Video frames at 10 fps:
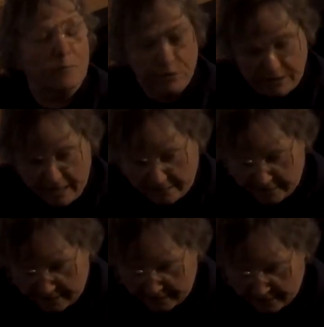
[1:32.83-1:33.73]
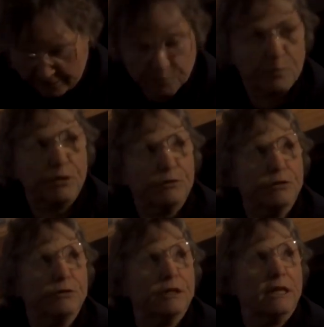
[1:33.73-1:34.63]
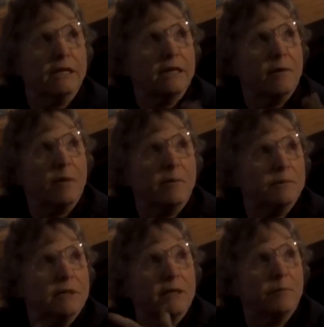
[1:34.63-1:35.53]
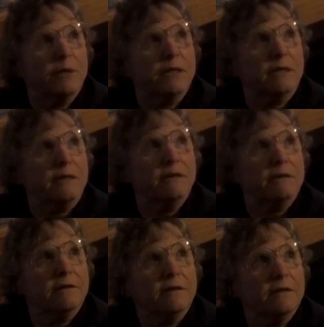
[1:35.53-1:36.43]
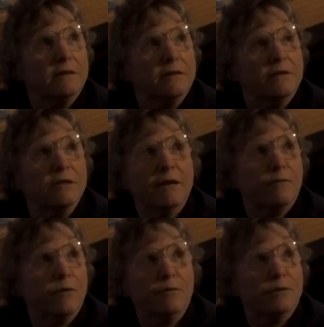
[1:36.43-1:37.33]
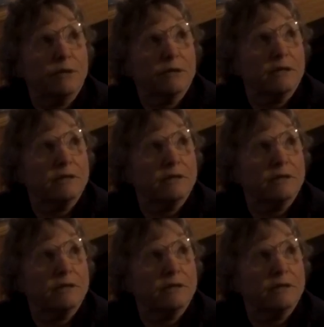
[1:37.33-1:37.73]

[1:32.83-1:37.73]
put that thing in the computer and let it come out and type it in, or that won't work.